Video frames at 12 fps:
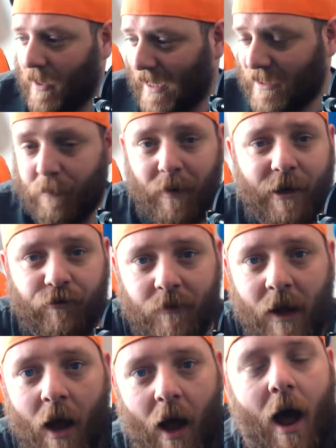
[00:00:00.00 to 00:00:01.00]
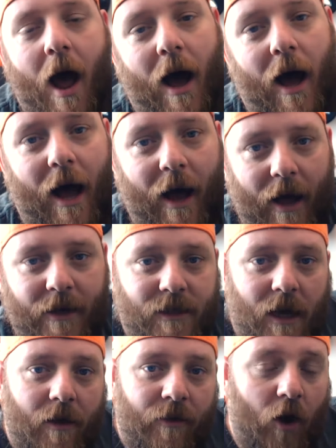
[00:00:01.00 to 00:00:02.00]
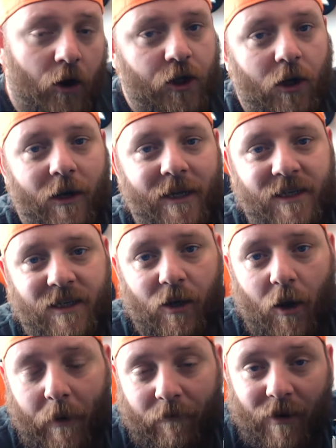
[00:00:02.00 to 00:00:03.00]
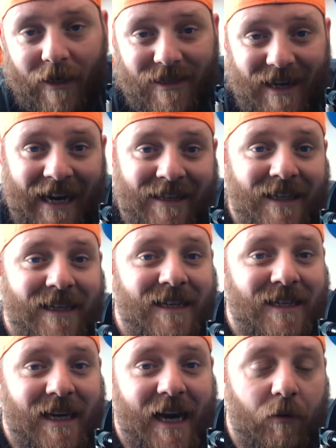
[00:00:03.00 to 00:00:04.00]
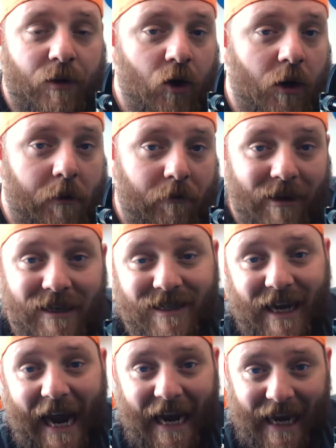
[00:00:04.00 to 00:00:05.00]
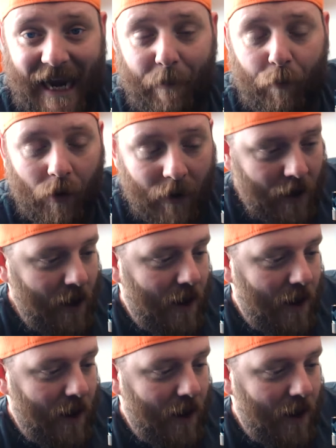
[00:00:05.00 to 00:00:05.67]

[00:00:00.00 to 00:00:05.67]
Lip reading: That's a plectrum. And the Ochilon has still not been released. I did say it was going to be released in April.